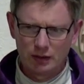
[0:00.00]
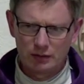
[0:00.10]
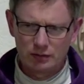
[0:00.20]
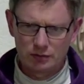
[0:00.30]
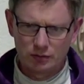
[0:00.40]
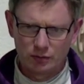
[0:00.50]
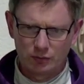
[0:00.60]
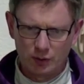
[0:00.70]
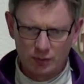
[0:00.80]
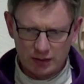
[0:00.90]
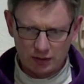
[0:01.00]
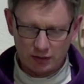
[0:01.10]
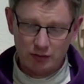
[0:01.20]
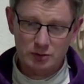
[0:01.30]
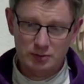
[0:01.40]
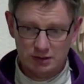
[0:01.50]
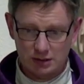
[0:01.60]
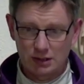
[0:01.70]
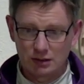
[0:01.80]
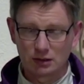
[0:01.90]
You know, when we need encouragement,
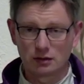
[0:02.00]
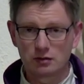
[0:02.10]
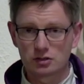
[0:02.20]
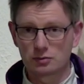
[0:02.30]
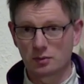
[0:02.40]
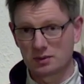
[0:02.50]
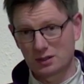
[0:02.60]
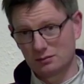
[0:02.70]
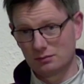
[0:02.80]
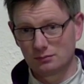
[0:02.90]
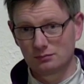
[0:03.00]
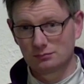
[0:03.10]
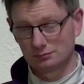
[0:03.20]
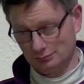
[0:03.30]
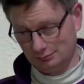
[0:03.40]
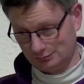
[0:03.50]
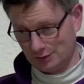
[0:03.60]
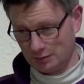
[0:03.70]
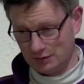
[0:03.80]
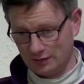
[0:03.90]
He'll encourage us. When we need a
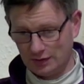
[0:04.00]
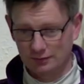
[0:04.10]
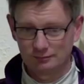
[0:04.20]
bit of a